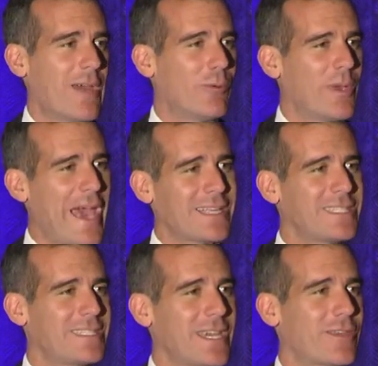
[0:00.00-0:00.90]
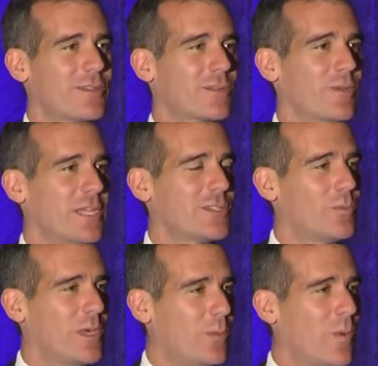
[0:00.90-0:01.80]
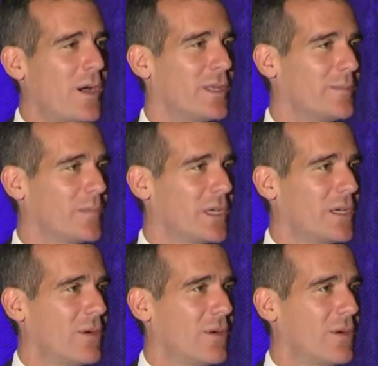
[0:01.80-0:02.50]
And when we acted together as a region, we won.